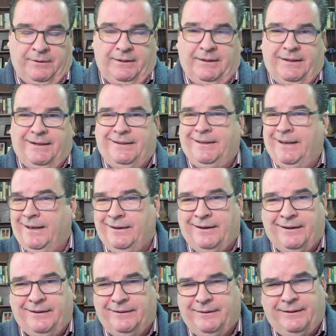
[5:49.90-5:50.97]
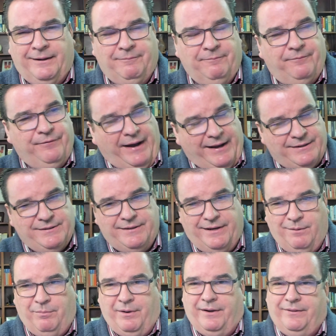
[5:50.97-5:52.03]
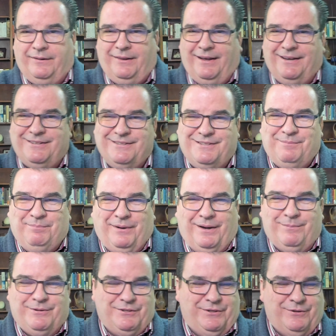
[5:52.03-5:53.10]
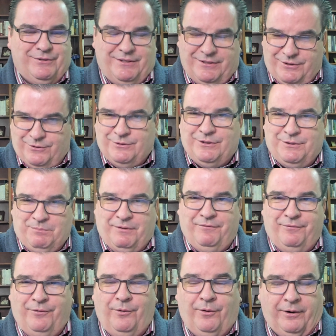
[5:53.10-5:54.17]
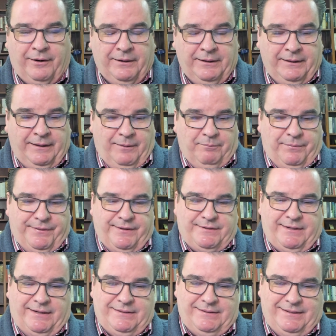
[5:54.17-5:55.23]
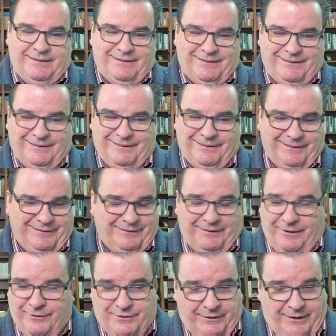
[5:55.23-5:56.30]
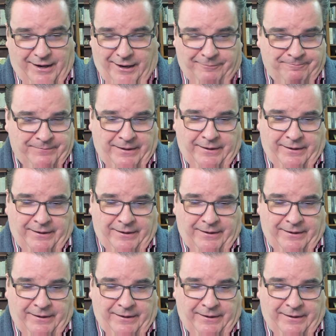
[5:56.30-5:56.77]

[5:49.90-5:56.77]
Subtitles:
Again, I'm fascinated by the lines that Bob has used. He's used it before, but this idea, here's a line.